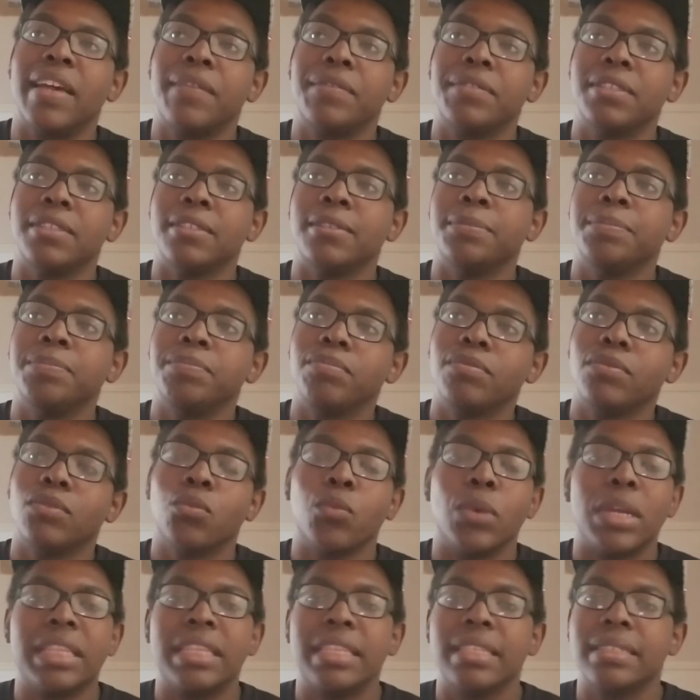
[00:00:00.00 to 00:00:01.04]
have to
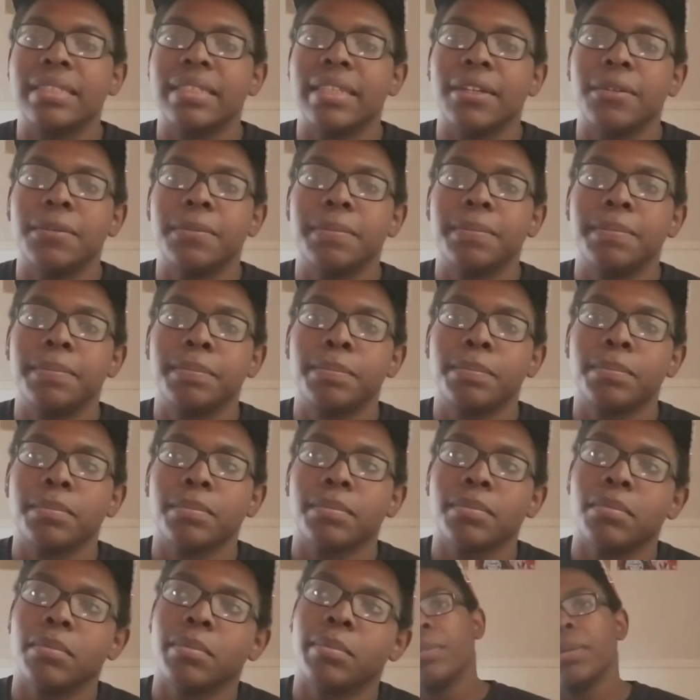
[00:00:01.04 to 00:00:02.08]
wait this out.
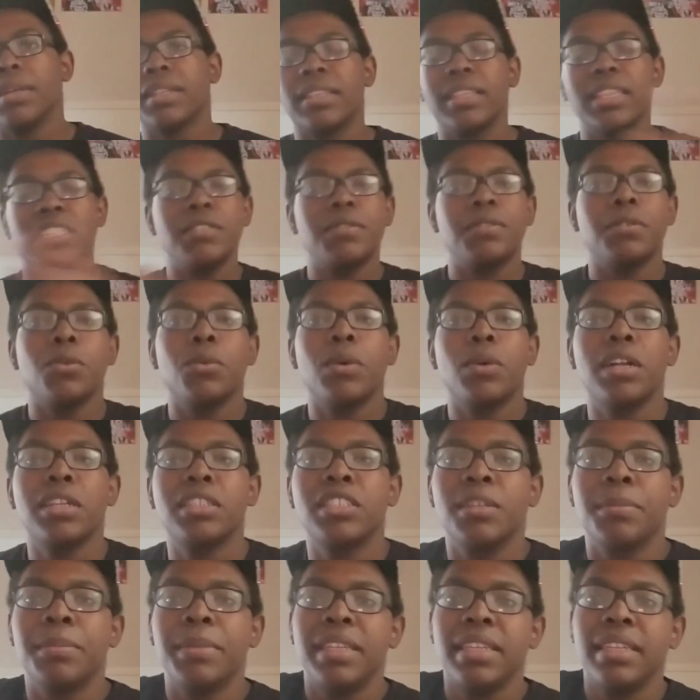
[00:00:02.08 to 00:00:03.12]
But thanks for
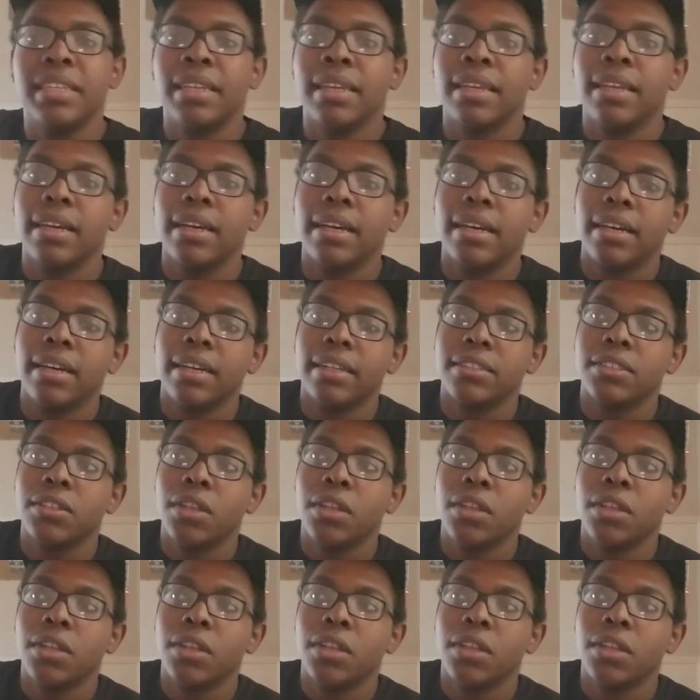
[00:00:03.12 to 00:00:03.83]
watching me uh,